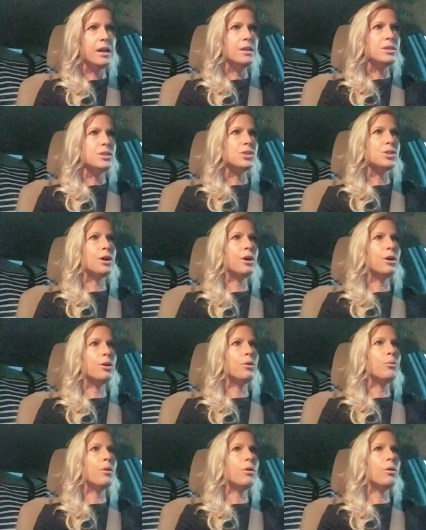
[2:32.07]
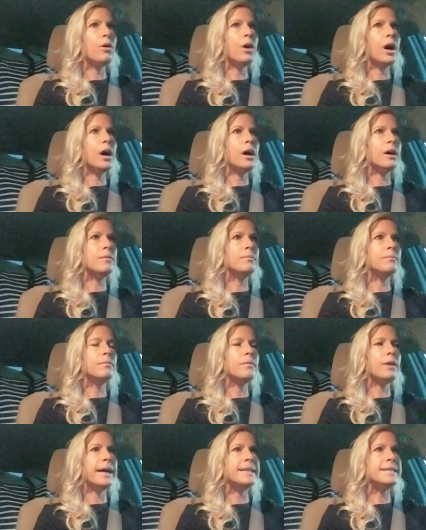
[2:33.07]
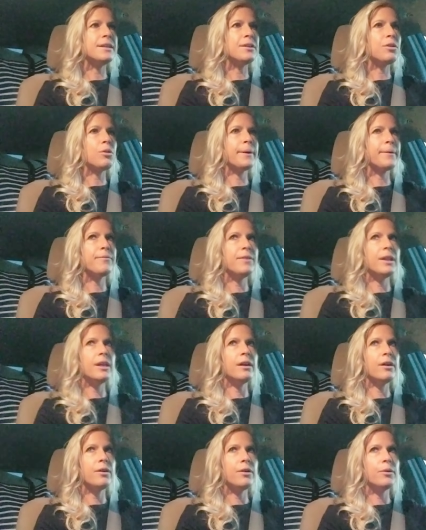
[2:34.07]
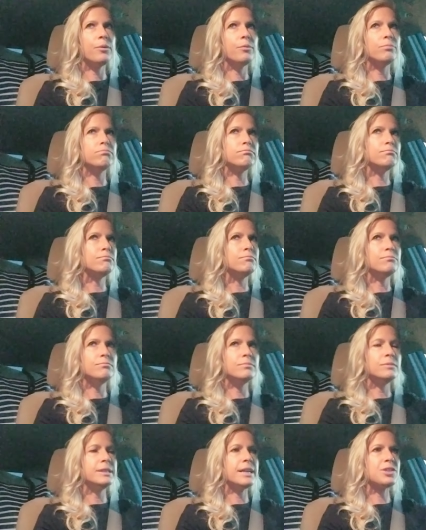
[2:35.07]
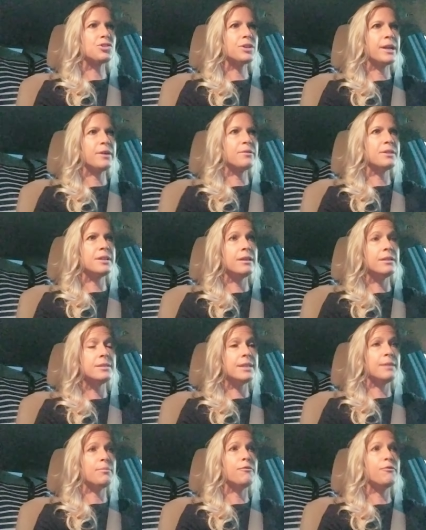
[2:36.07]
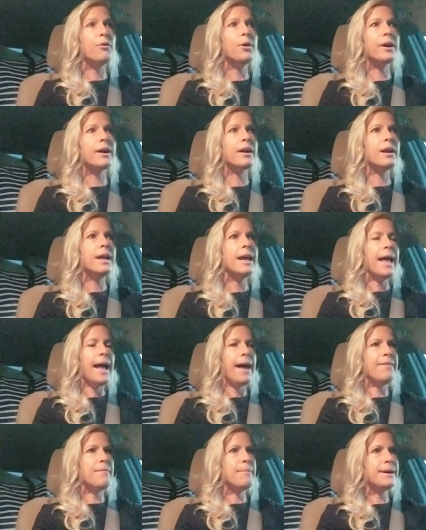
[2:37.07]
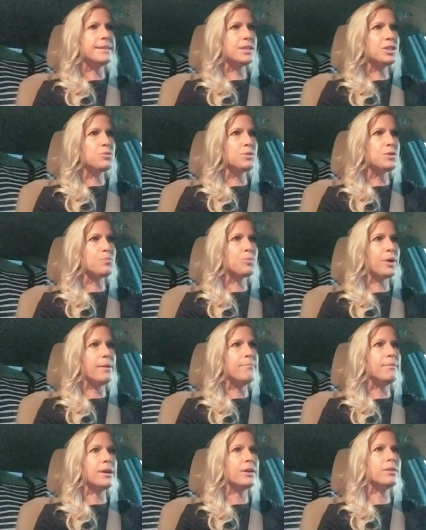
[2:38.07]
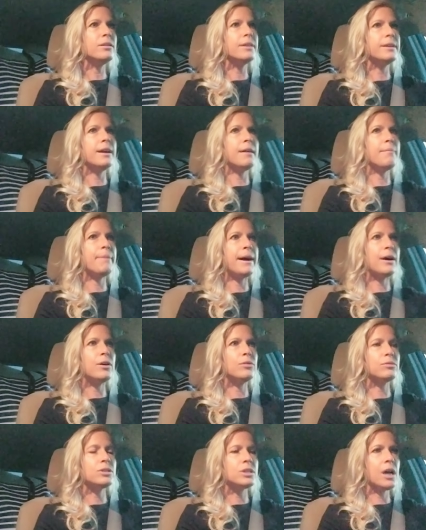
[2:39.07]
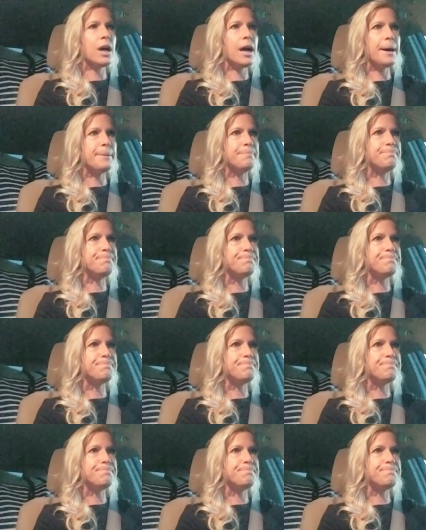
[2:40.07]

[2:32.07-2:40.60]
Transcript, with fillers: So, um, I did a quick video yesterday or the day, day before, and the message was primarily about um,